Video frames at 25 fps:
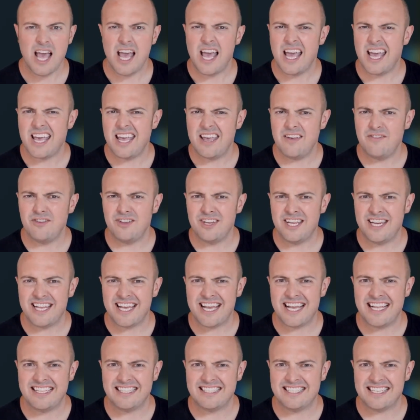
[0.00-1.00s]
If you need a
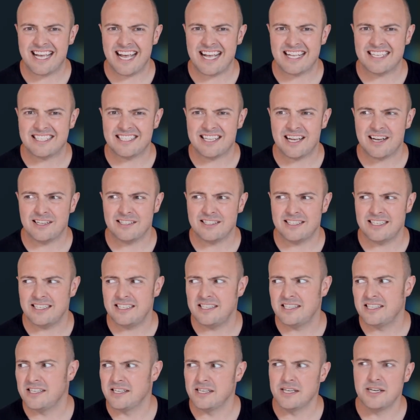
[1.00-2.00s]
hint to get started,
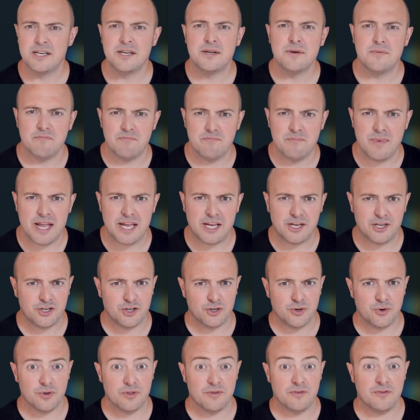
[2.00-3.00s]
make
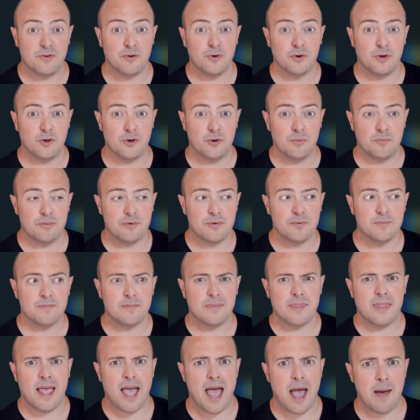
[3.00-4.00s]
sure the for loop
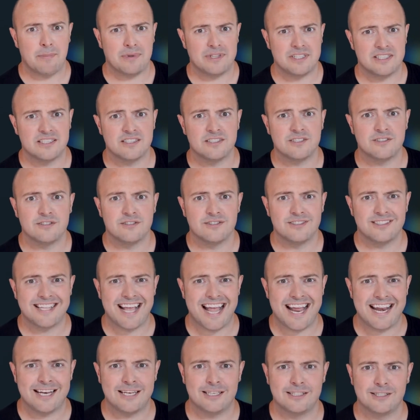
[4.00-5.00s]
happens
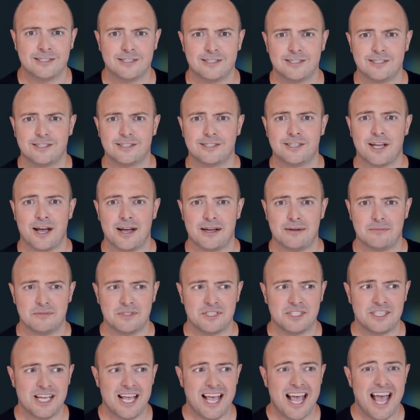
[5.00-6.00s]
10 times.
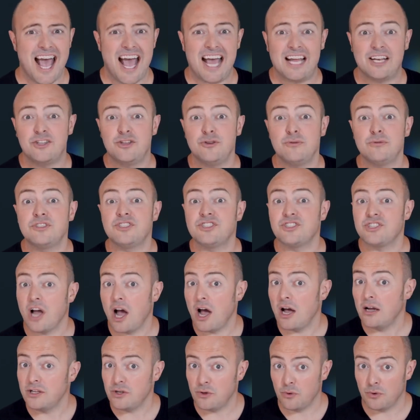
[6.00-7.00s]
And do
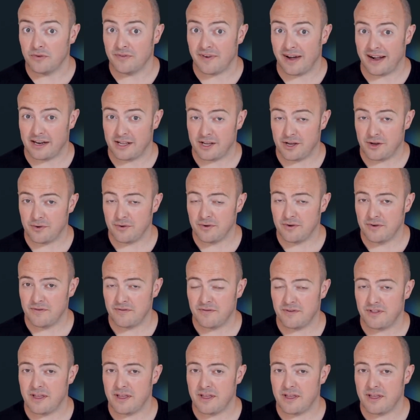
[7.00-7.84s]
start your value for the